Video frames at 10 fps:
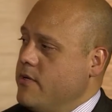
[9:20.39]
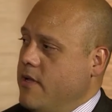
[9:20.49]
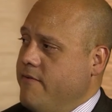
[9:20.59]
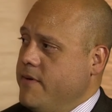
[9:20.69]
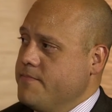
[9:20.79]

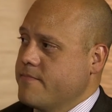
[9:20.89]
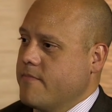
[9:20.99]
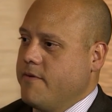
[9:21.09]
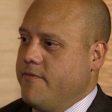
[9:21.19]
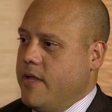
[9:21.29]
11
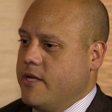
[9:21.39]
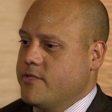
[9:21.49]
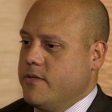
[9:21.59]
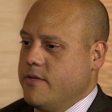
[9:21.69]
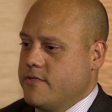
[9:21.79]

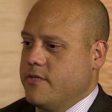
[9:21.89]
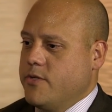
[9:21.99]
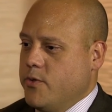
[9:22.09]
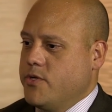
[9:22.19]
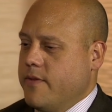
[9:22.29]
financial
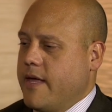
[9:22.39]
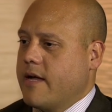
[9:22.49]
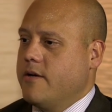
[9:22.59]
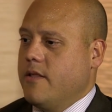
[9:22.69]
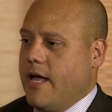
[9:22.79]
institution that
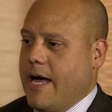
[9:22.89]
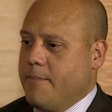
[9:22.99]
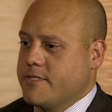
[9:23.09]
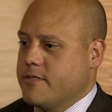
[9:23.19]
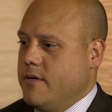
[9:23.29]

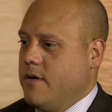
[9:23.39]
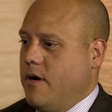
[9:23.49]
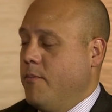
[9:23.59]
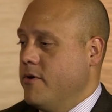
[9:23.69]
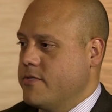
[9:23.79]
collapsed
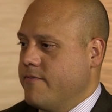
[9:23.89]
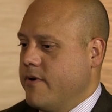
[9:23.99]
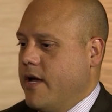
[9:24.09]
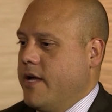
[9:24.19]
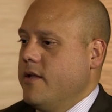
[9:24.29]
almost
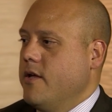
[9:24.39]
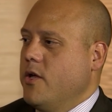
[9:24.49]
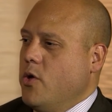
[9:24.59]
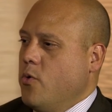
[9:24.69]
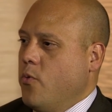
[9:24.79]
overnight
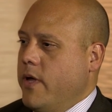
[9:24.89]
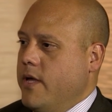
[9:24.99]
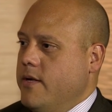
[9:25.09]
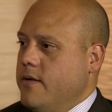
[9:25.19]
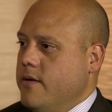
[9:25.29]

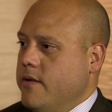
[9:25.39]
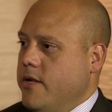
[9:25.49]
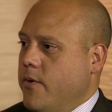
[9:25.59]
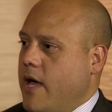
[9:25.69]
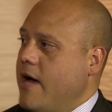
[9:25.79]
when
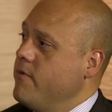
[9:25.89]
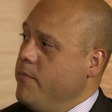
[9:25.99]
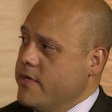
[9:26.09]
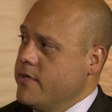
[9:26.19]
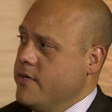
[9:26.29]
$500
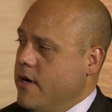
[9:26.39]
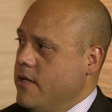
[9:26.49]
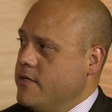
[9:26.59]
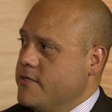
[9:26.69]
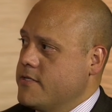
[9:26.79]
million
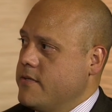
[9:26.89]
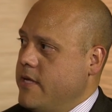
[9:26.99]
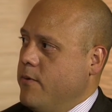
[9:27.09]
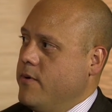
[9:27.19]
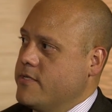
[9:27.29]

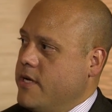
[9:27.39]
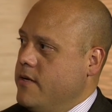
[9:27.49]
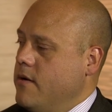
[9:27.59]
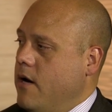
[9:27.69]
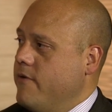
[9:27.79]
that was
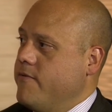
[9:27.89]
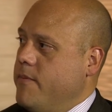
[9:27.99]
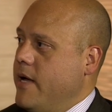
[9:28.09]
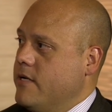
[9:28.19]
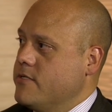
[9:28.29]
hidden off of the
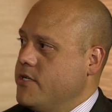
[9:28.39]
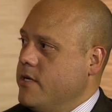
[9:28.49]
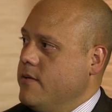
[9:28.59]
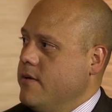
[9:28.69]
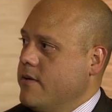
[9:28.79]
balance
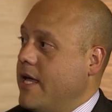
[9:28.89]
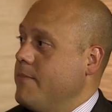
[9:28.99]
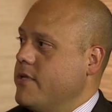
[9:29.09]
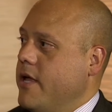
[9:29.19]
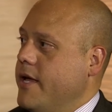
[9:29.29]
sheet came
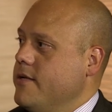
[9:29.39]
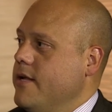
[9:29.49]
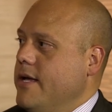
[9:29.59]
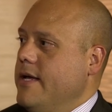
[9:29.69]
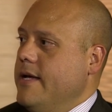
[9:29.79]
to light.
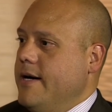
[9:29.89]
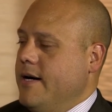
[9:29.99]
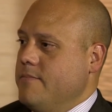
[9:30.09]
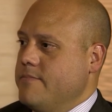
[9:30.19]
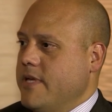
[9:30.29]

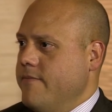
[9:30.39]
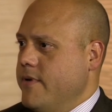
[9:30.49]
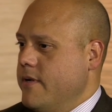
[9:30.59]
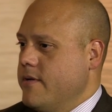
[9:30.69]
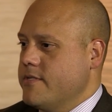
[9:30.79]
Even